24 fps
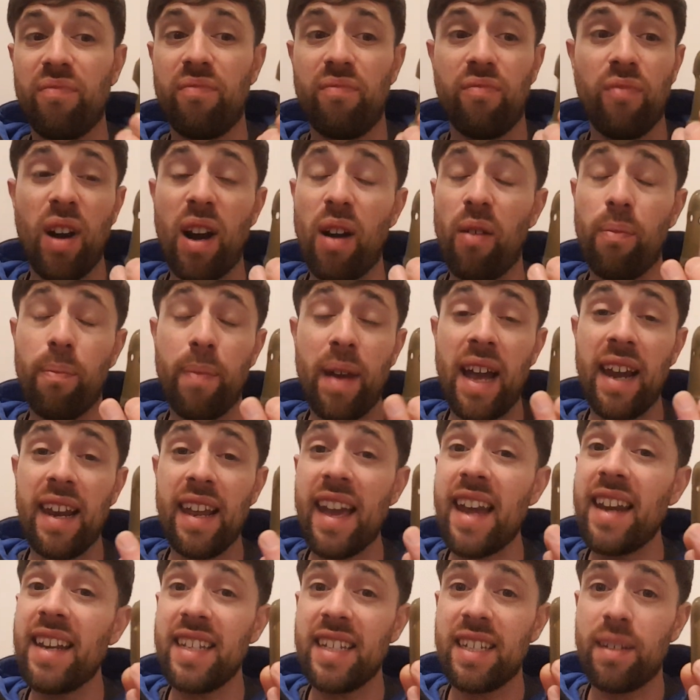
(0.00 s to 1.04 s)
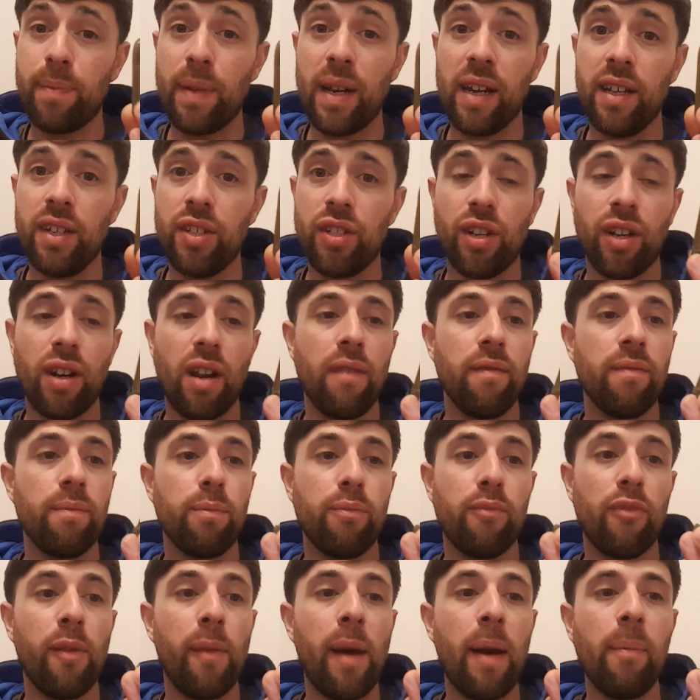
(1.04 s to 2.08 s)
well, barely any spillage. I don't
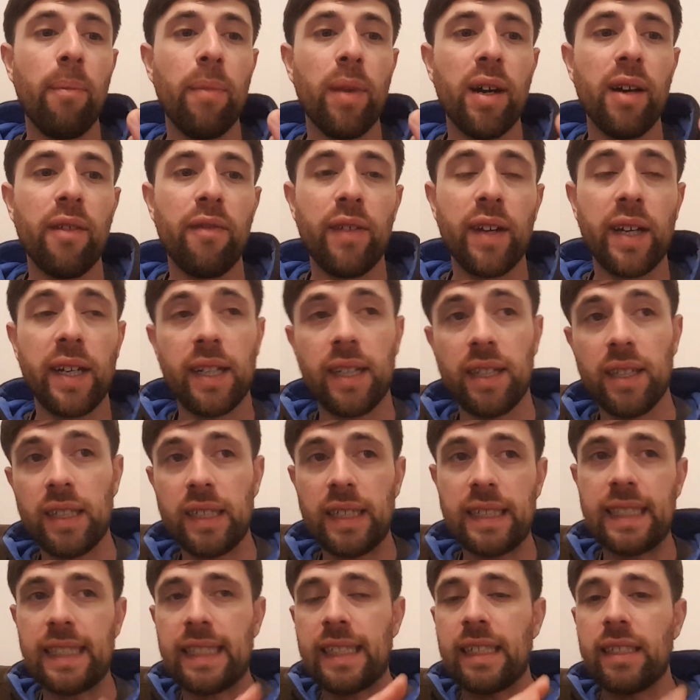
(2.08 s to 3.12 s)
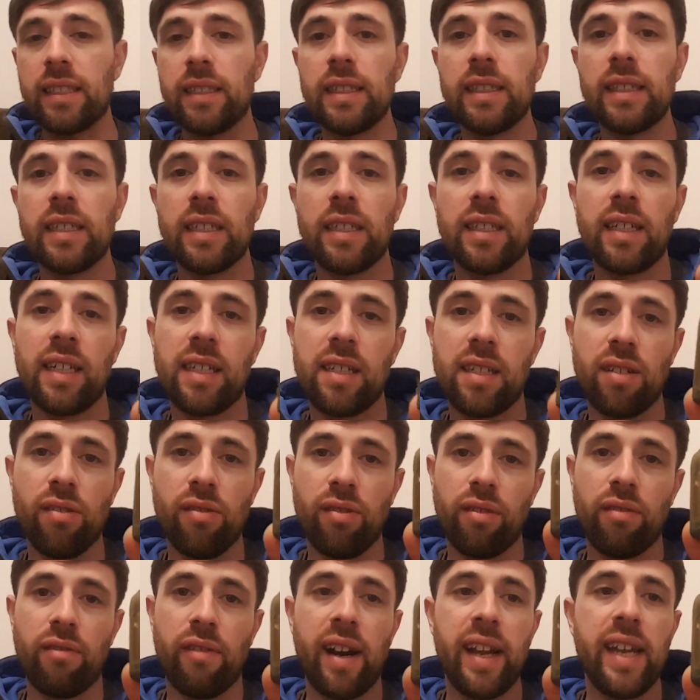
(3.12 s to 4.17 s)
remember thinking, that's
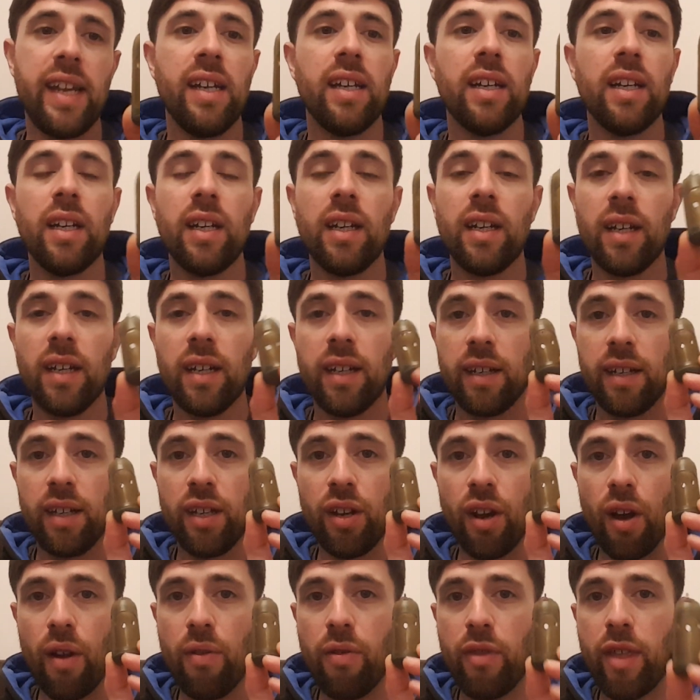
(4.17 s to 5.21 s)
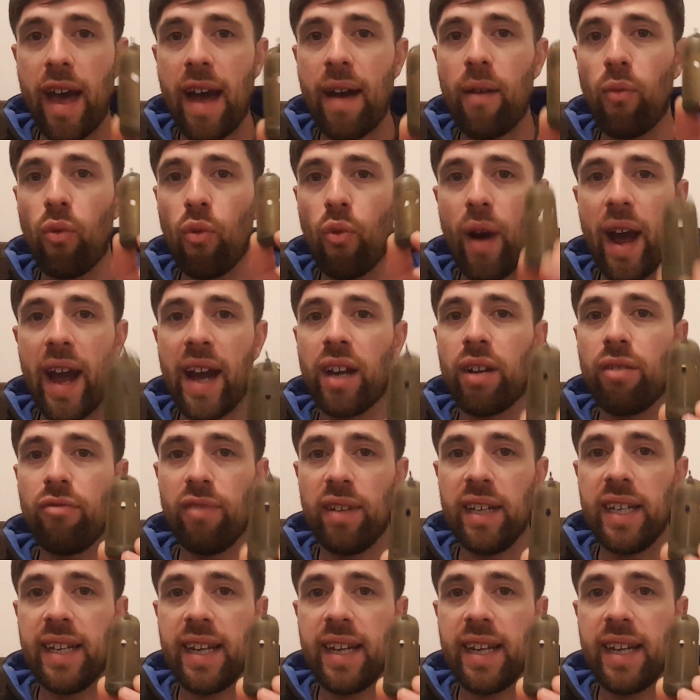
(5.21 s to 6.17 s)
not great. You know, that will accurately